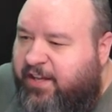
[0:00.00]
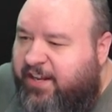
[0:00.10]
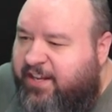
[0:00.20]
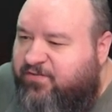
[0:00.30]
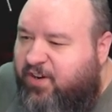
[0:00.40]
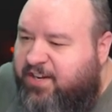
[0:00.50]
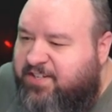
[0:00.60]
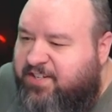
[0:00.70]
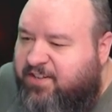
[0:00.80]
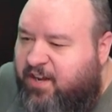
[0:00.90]
As far as
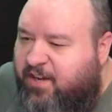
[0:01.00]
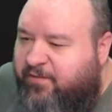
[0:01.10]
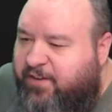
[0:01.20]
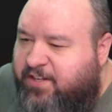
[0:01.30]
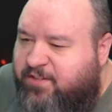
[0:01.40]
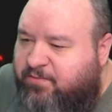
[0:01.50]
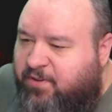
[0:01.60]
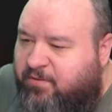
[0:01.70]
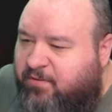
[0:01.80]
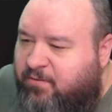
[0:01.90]
his offense, well,